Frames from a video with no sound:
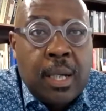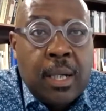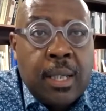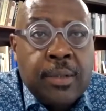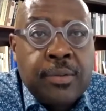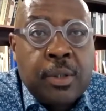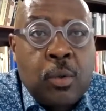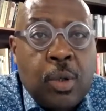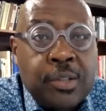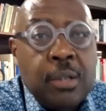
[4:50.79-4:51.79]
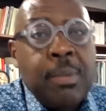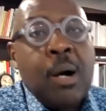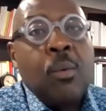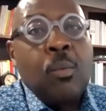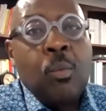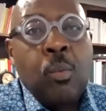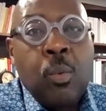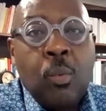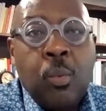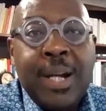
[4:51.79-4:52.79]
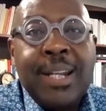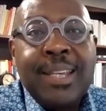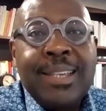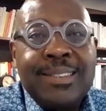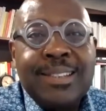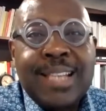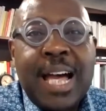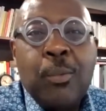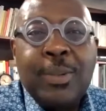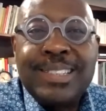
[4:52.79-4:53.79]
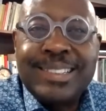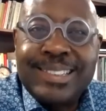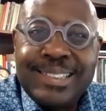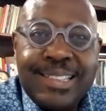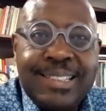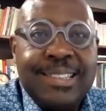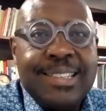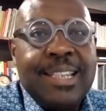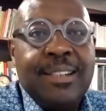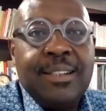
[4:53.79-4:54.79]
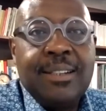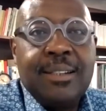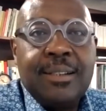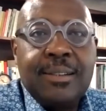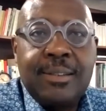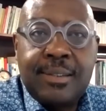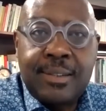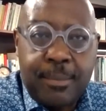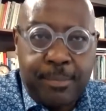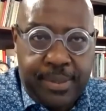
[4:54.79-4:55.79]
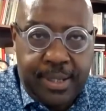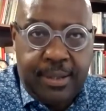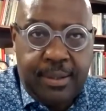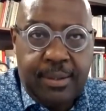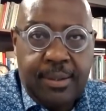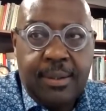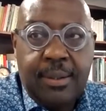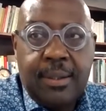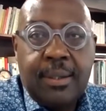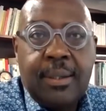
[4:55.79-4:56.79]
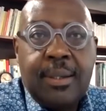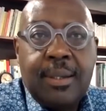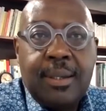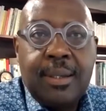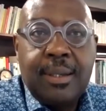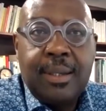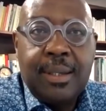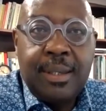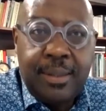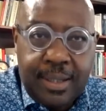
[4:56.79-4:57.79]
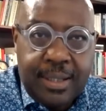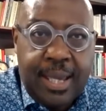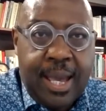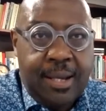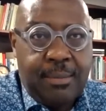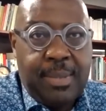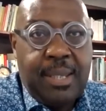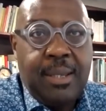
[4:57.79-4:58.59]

is the question about what is this? I was sensing something in the academy